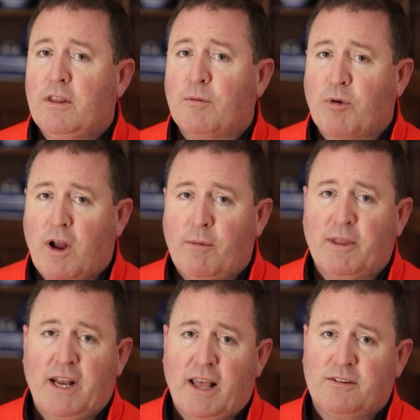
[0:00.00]
The problem
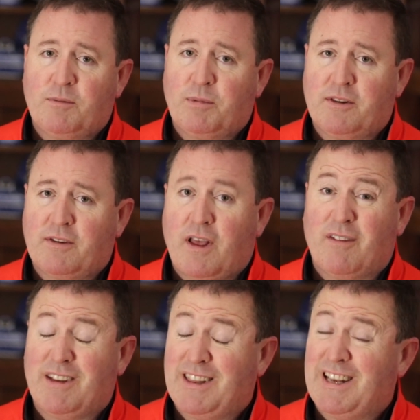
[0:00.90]
that hasn't been
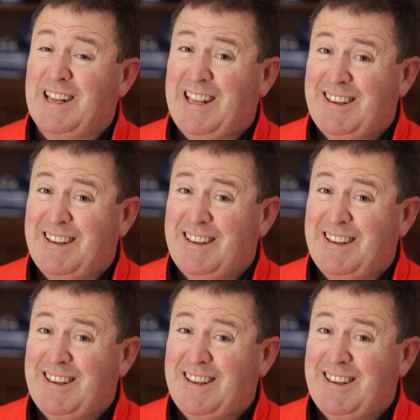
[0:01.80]
solved and that